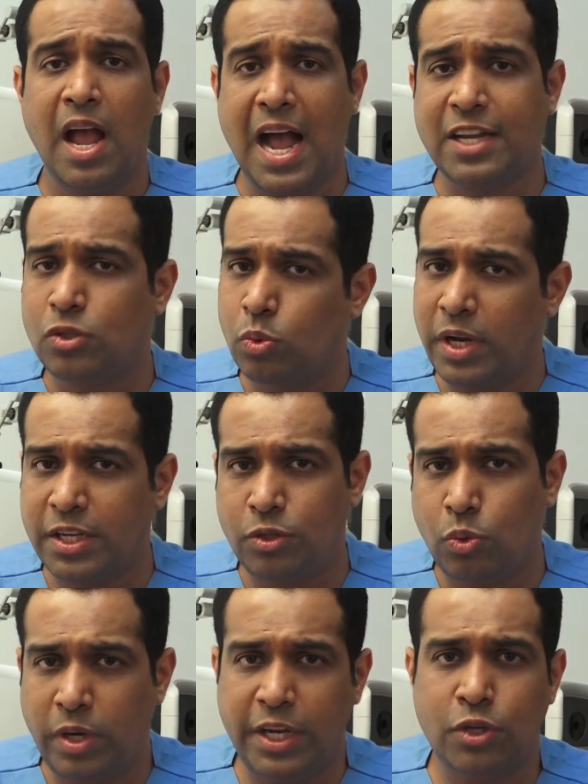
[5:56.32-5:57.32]
As soon as
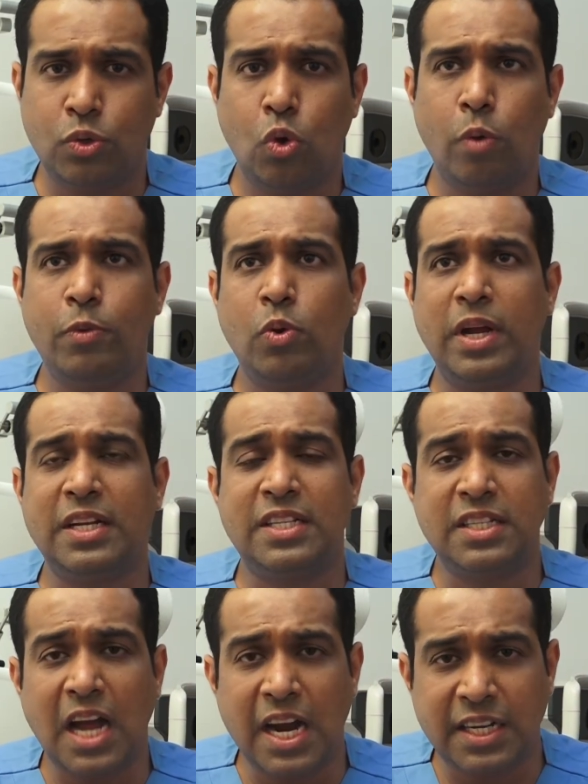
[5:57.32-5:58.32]
you reach home, you can
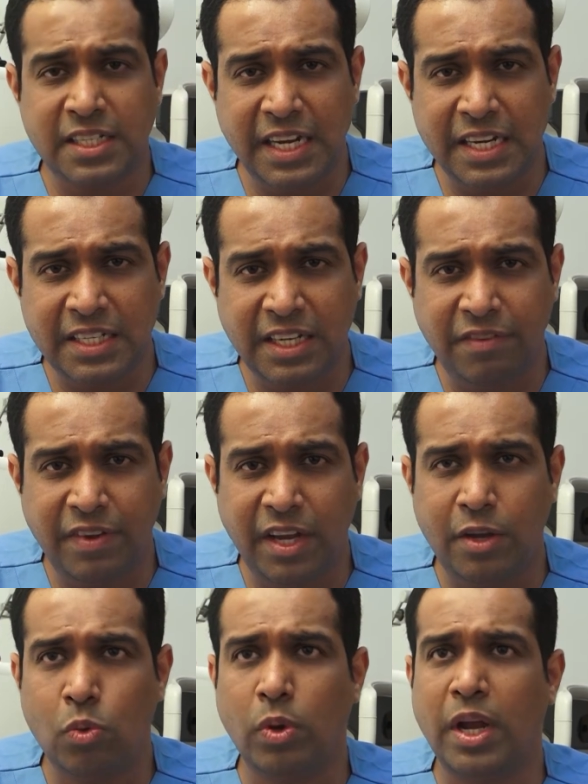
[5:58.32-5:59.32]
start seeing
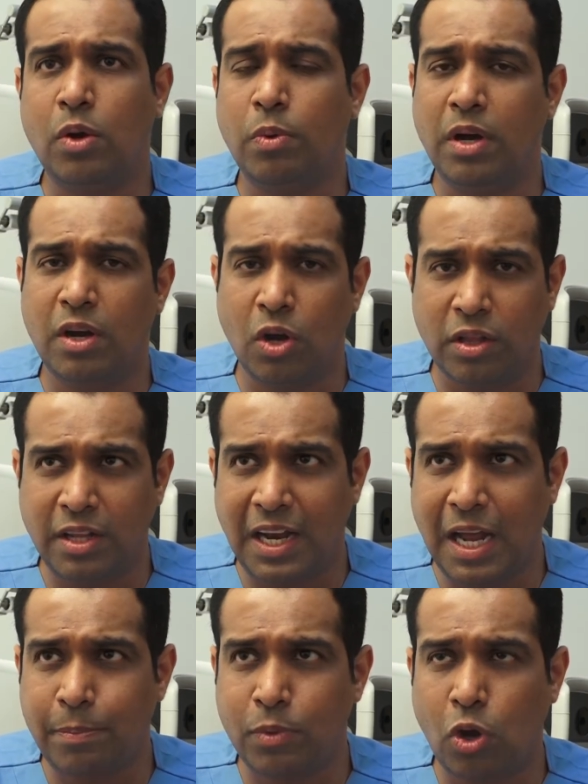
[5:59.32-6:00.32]
TV, you can work on the
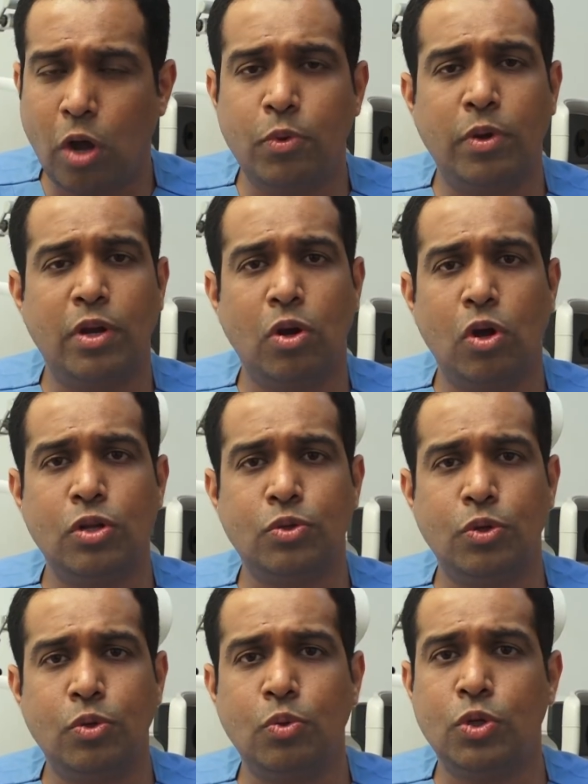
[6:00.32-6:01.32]
laptop, you can
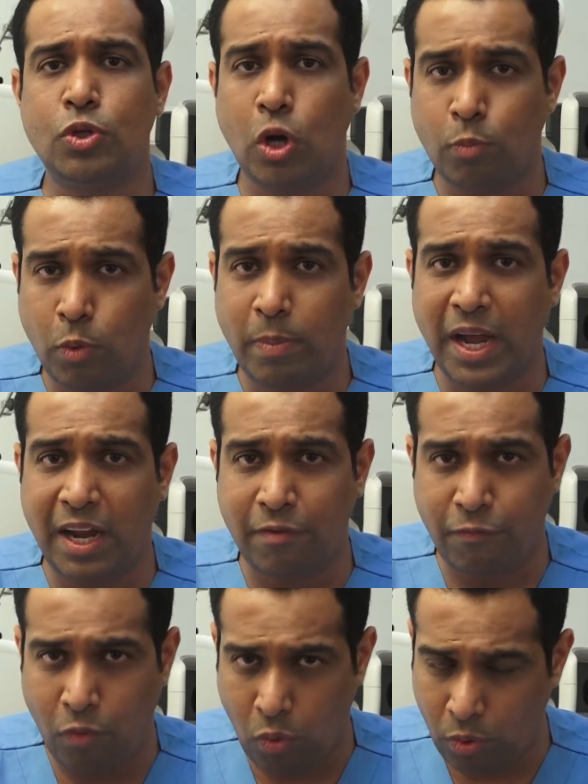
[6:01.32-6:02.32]
also use your mobile
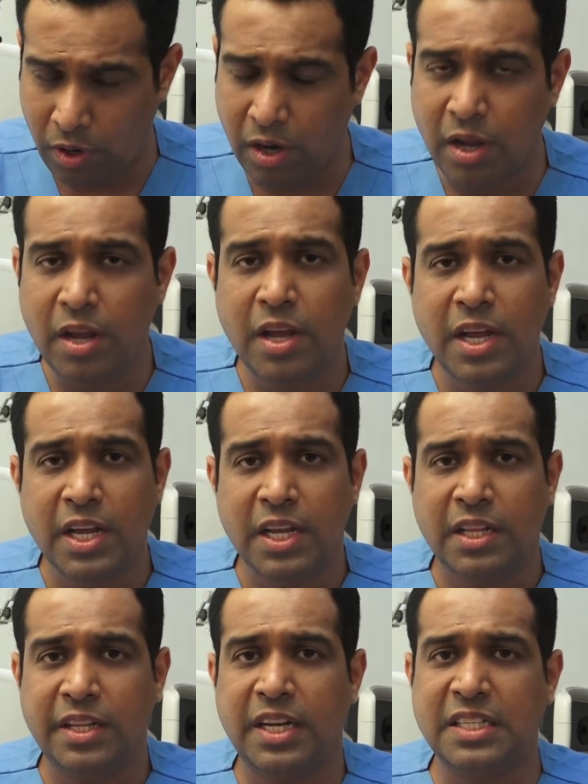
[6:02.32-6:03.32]
phone.
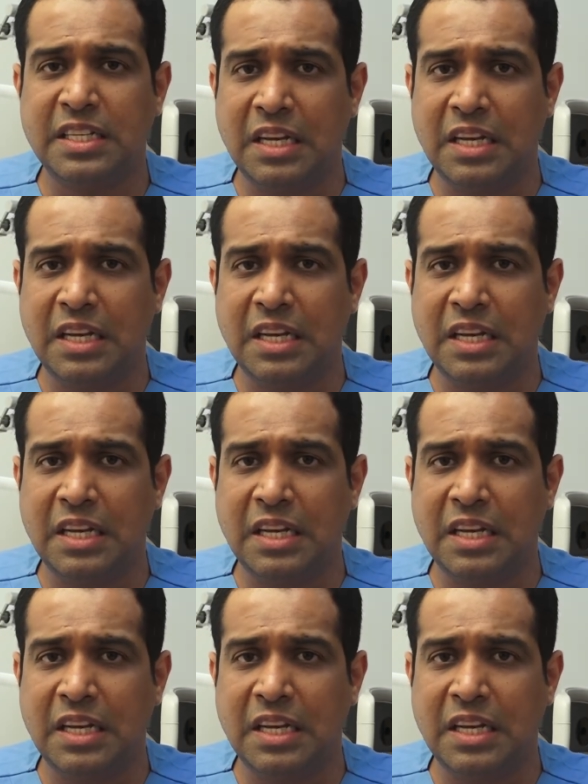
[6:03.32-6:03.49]
There is